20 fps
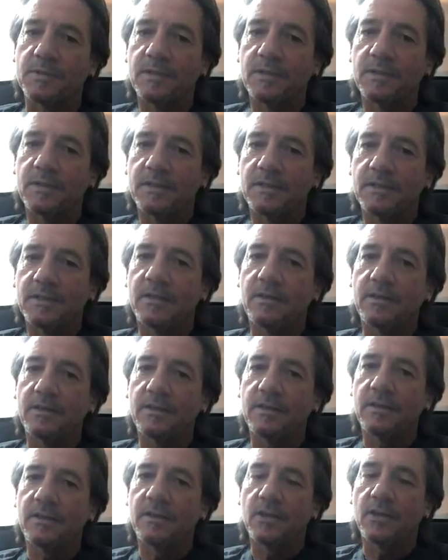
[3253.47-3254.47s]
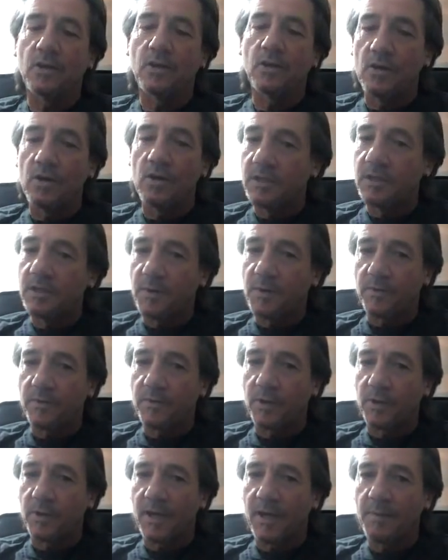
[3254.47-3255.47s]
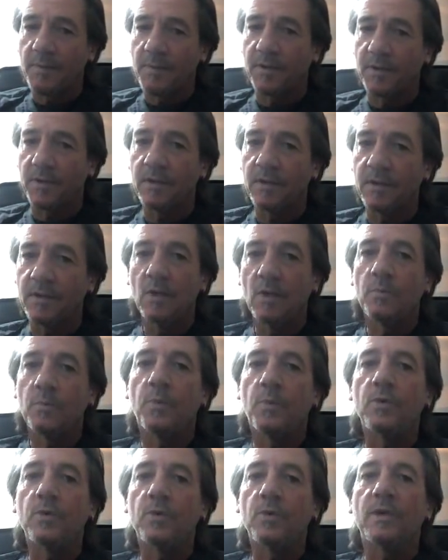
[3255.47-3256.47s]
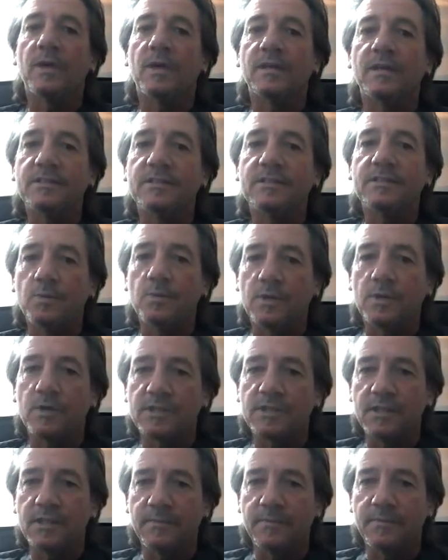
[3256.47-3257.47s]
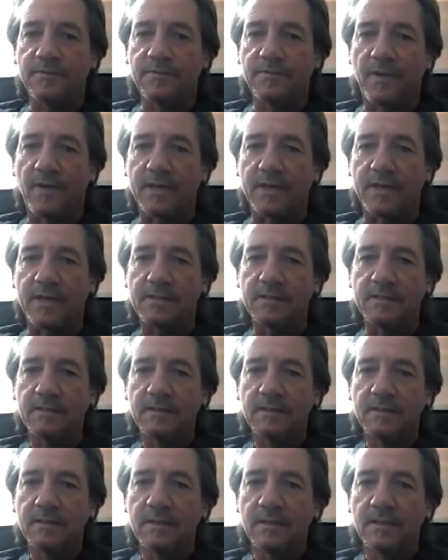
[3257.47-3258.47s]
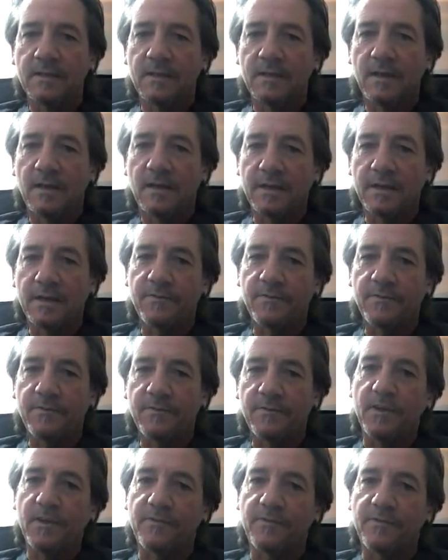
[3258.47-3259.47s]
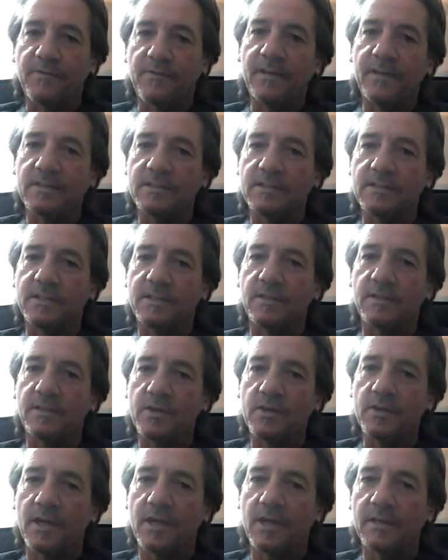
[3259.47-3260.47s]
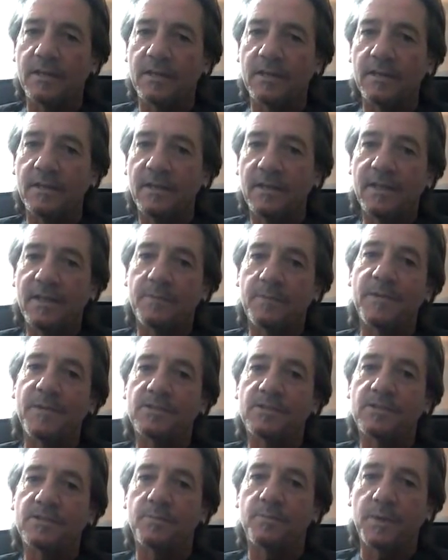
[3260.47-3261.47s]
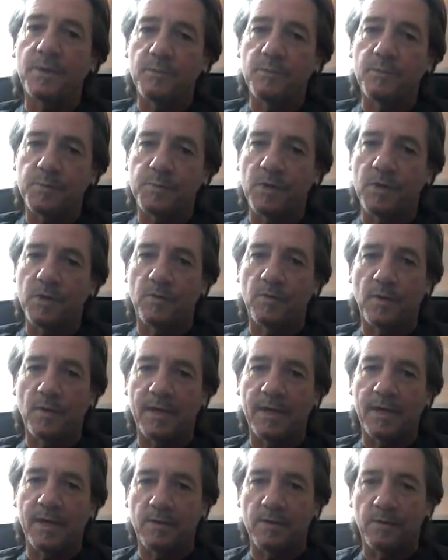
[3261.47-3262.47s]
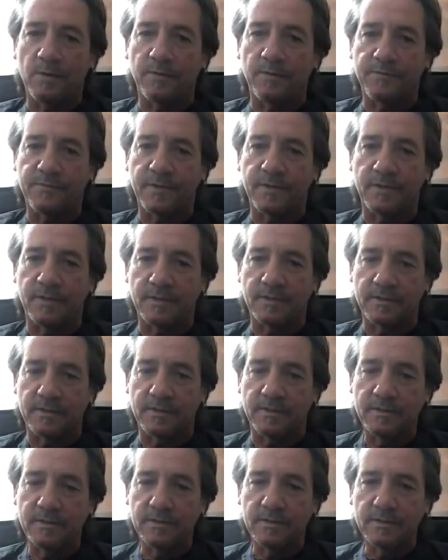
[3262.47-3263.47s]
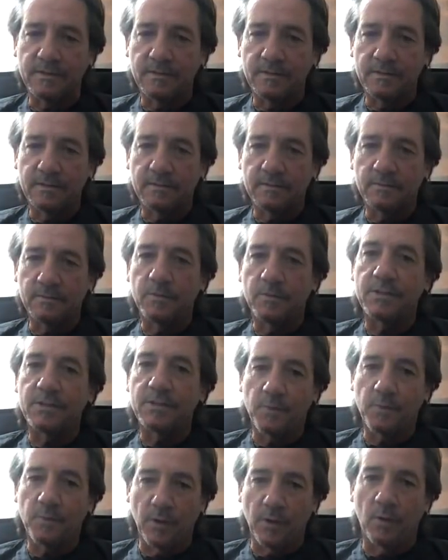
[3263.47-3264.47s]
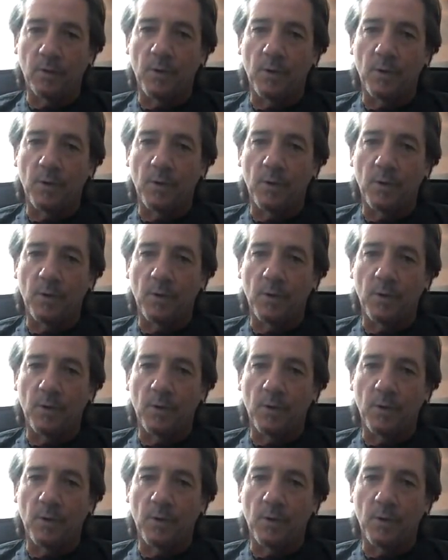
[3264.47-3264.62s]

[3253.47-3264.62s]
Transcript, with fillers: You know, you can't keep everybody happy, but at least you want to see them fight. And if they're fighting and still not getting in, it means something must be going right out on the field, which we all want.